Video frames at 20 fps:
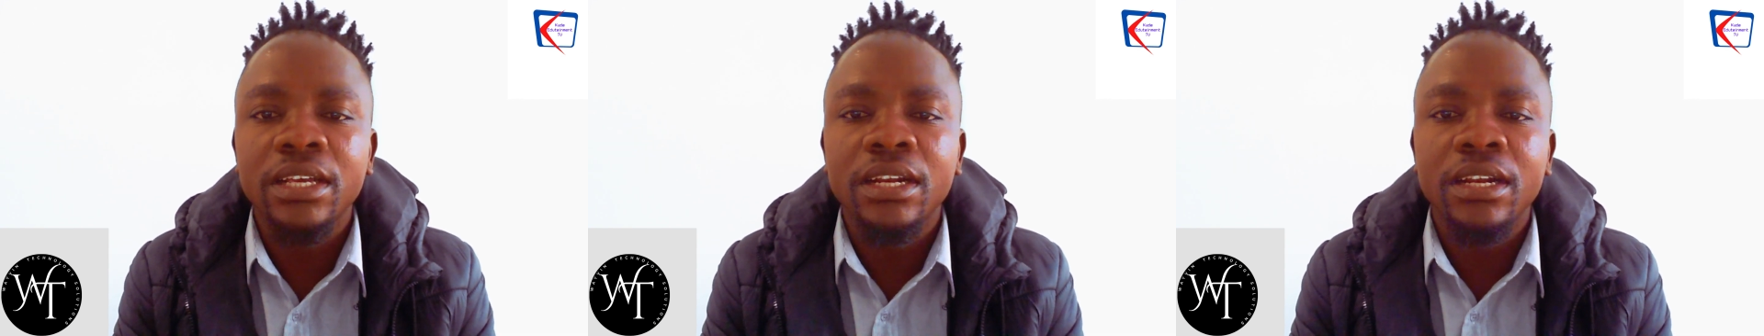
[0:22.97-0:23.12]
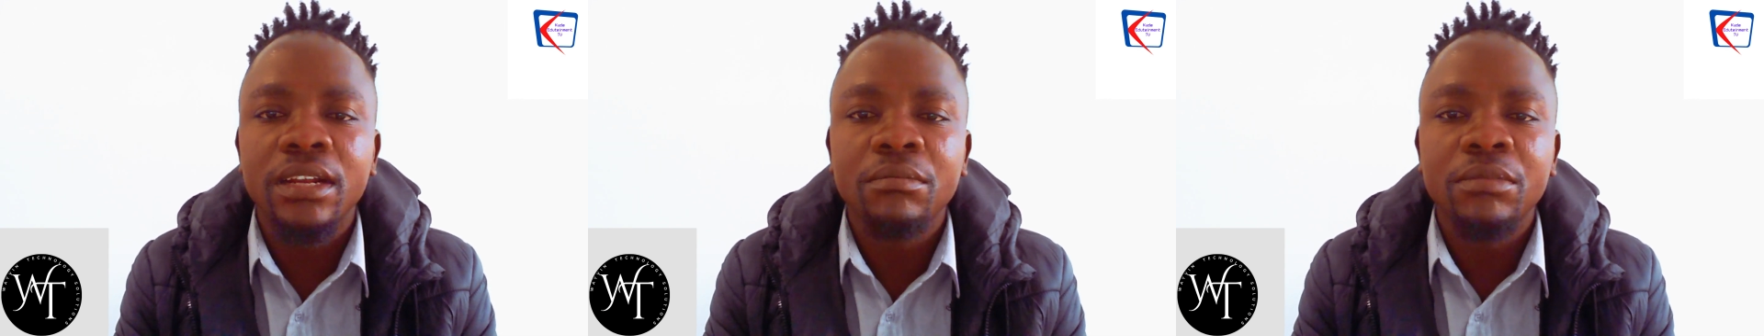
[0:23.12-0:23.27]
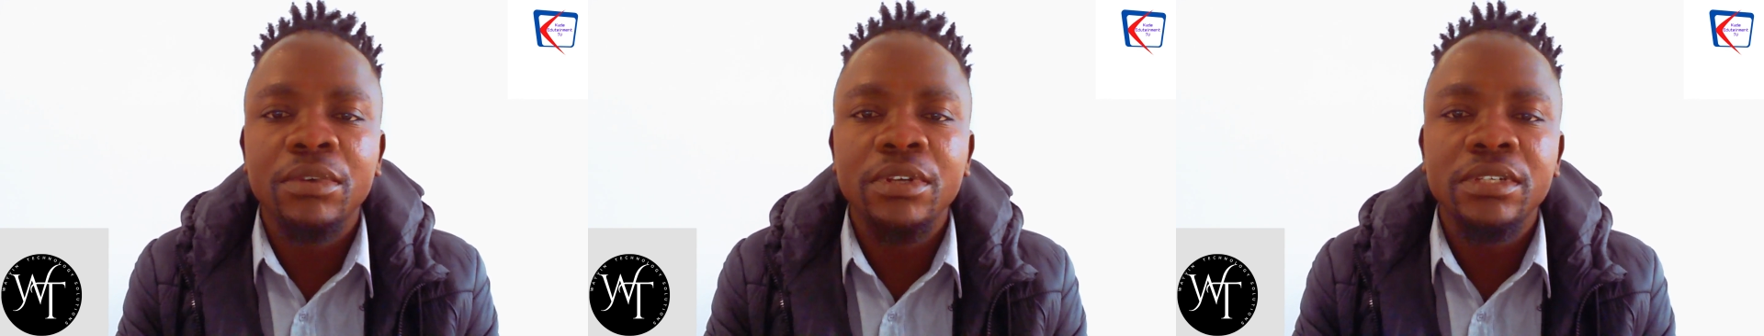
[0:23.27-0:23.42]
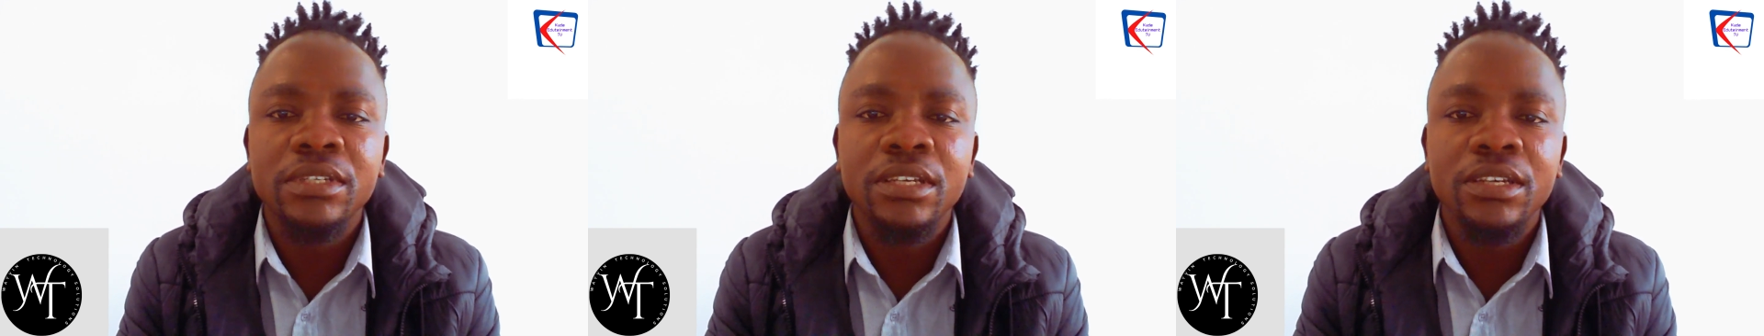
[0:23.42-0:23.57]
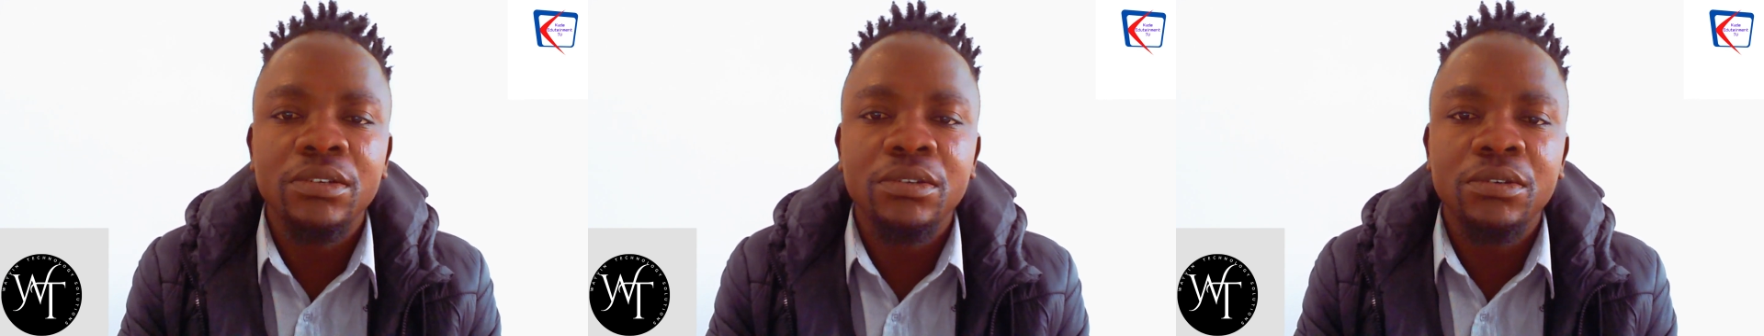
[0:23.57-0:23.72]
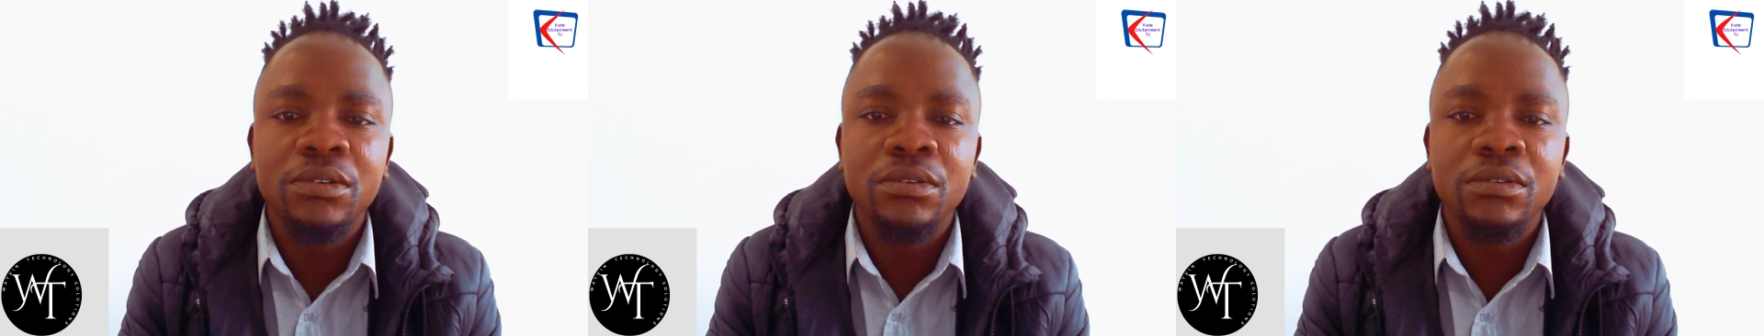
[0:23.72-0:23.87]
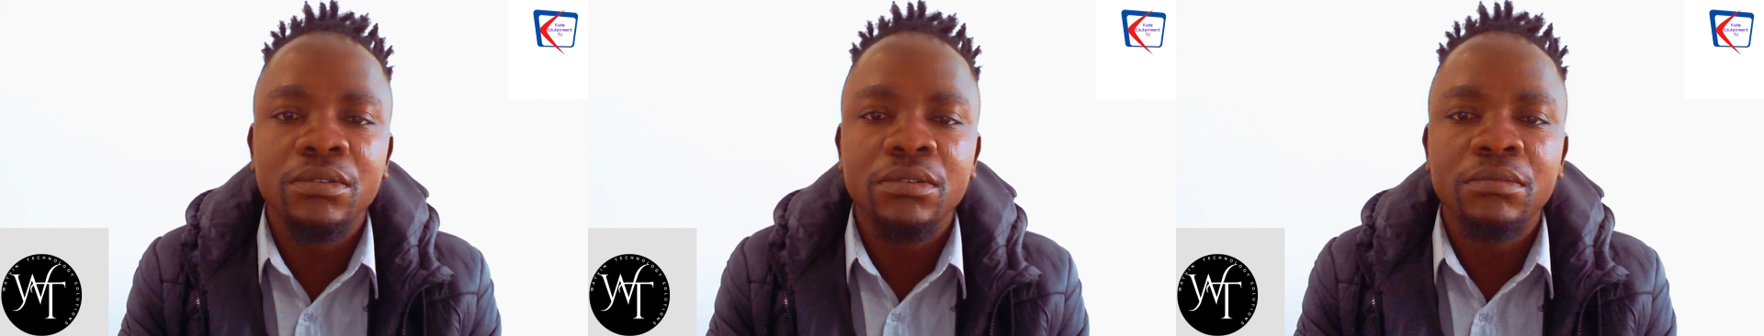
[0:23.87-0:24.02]
numbers
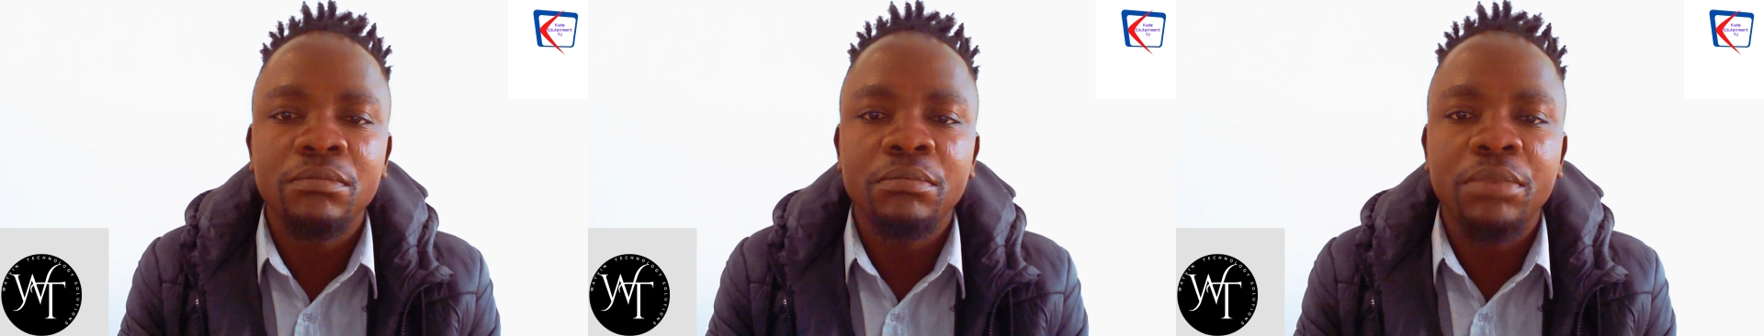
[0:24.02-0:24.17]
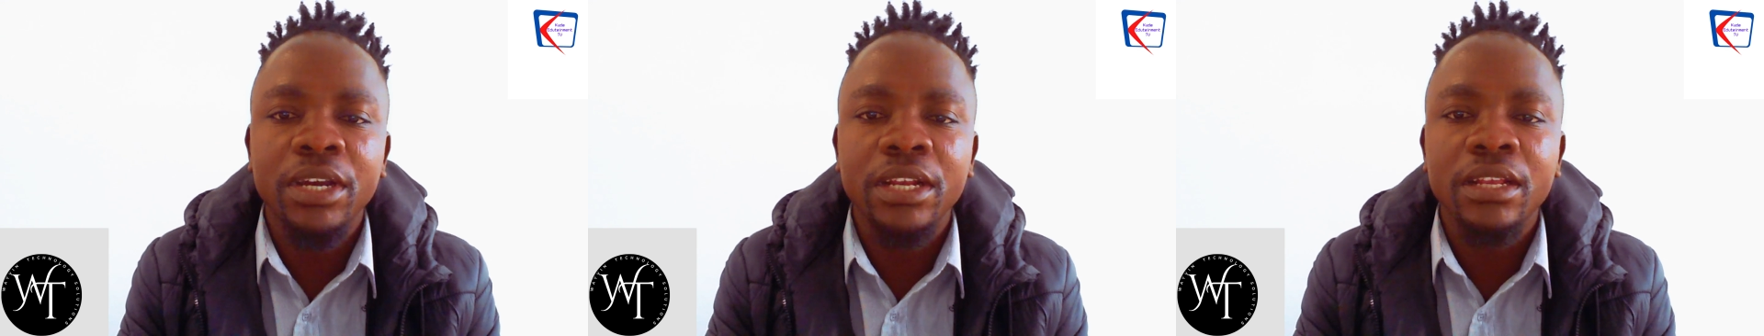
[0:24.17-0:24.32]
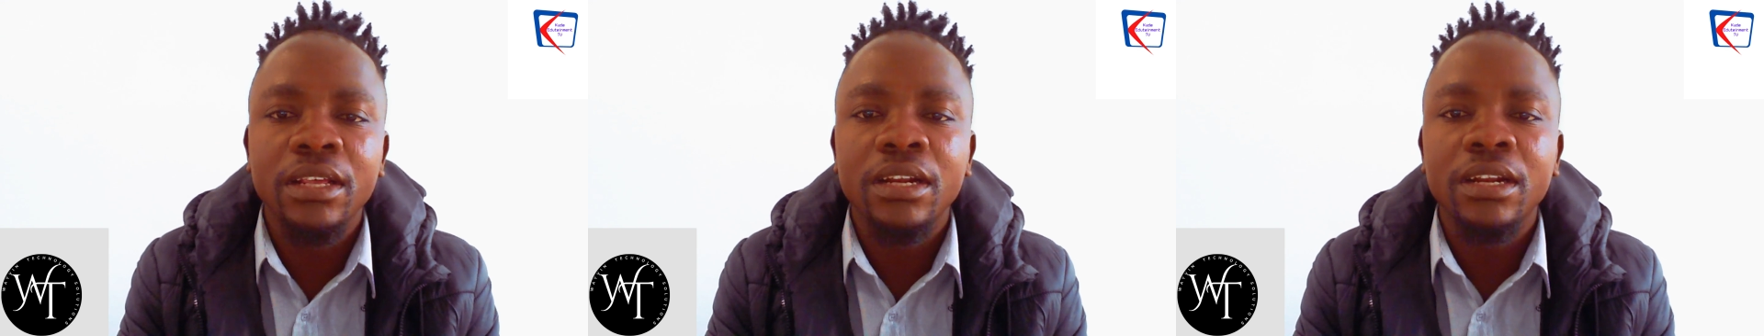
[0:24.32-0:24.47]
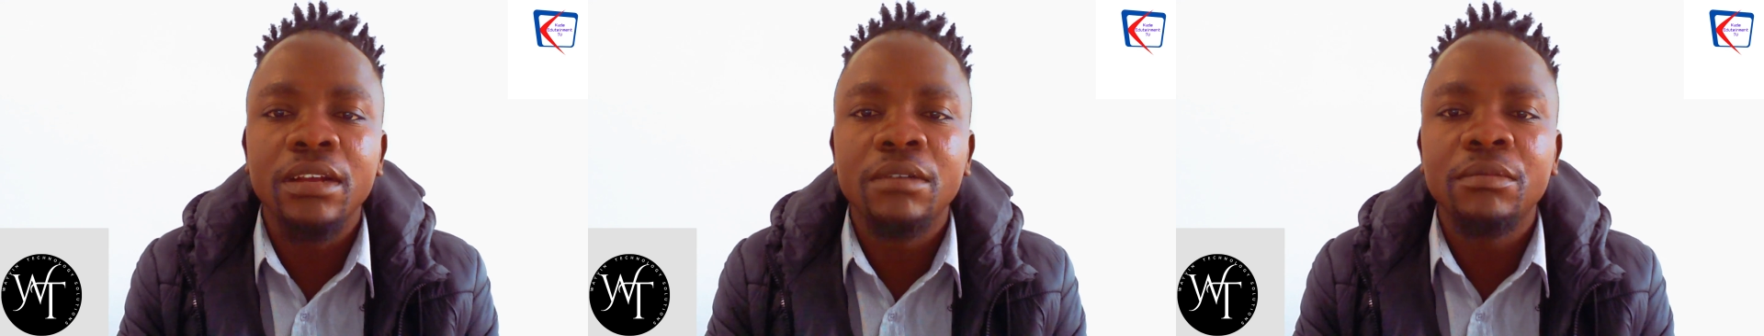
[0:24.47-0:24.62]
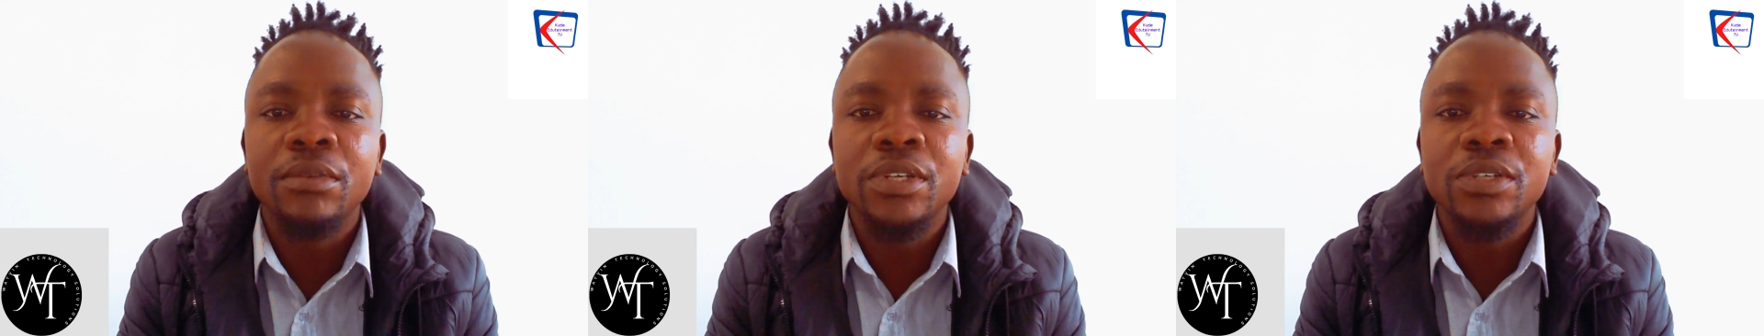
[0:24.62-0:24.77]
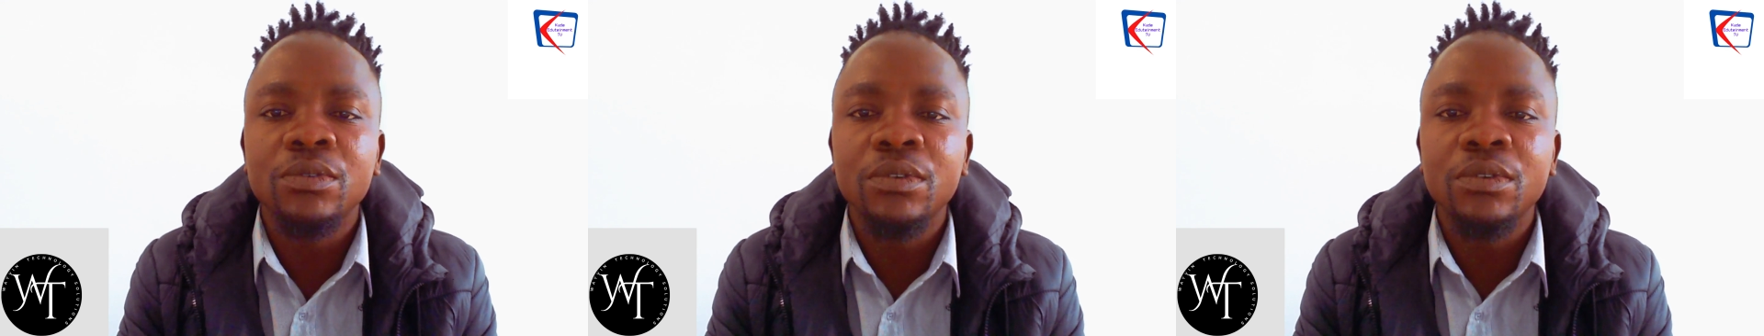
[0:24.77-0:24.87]
into binary numbers,